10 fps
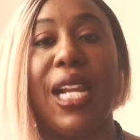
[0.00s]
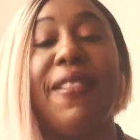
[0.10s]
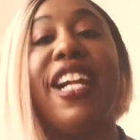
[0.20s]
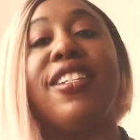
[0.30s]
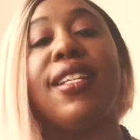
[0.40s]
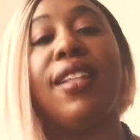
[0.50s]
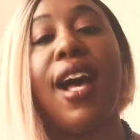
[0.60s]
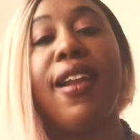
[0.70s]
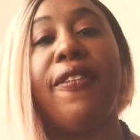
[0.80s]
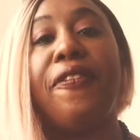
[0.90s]
And there's a
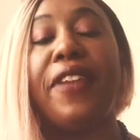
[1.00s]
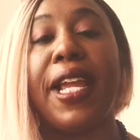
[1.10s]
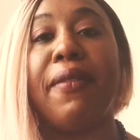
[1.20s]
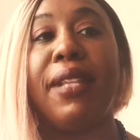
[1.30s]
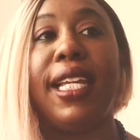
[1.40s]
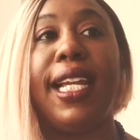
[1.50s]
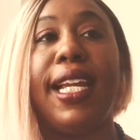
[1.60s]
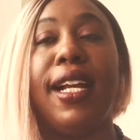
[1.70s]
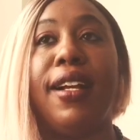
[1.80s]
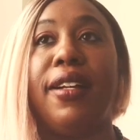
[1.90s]
lot of
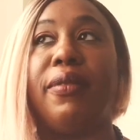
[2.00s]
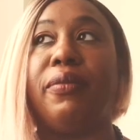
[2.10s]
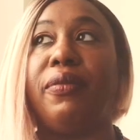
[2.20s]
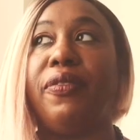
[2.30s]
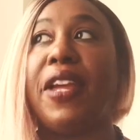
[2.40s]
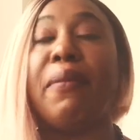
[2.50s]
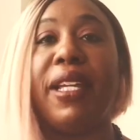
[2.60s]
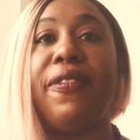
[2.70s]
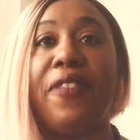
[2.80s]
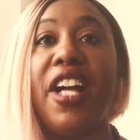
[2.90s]
family
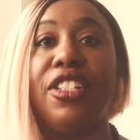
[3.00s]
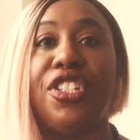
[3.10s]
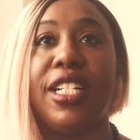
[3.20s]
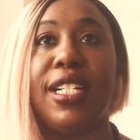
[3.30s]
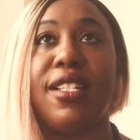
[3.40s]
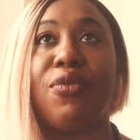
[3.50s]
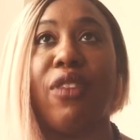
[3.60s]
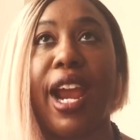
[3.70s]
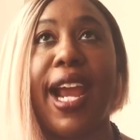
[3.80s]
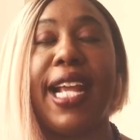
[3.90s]
functions,
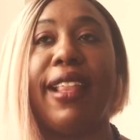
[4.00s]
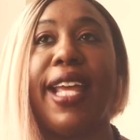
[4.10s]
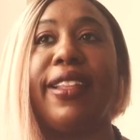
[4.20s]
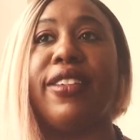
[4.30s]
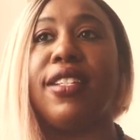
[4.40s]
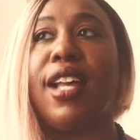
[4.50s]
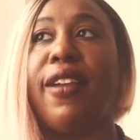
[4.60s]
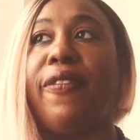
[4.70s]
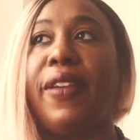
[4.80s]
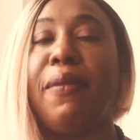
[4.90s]
right? Like there's a lot
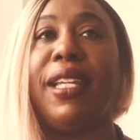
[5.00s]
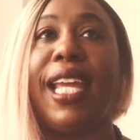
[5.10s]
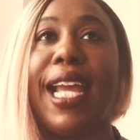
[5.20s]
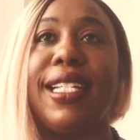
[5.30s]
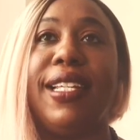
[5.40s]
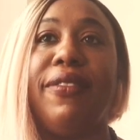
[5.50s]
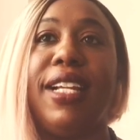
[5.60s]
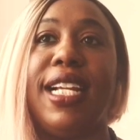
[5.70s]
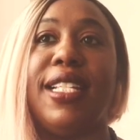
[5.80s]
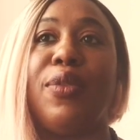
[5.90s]
of family
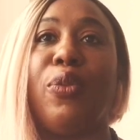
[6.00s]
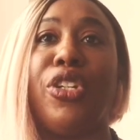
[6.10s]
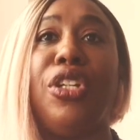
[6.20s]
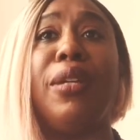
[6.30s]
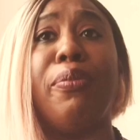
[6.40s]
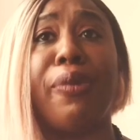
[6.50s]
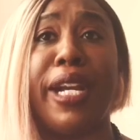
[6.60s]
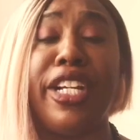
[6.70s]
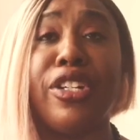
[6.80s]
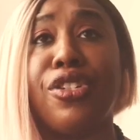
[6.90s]
activities where you can
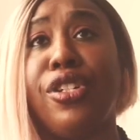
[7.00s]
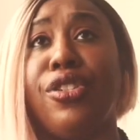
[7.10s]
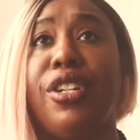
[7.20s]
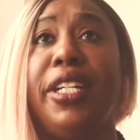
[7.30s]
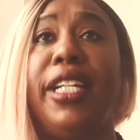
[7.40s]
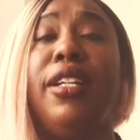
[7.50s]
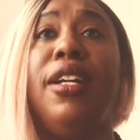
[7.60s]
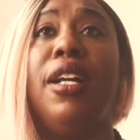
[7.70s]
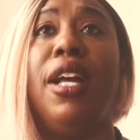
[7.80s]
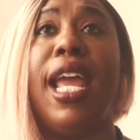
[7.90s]
bring your children
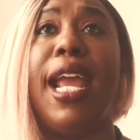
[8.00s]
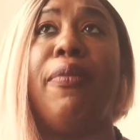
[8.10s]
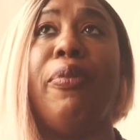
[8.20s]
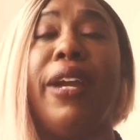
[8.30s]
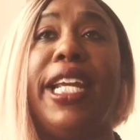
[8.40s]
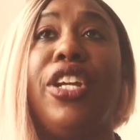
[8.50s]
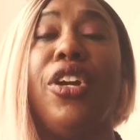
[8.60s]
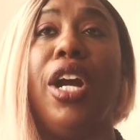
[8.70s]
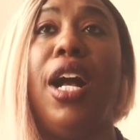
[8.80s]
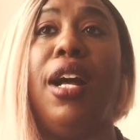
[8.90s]
and bring
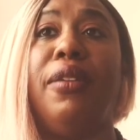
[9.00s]
your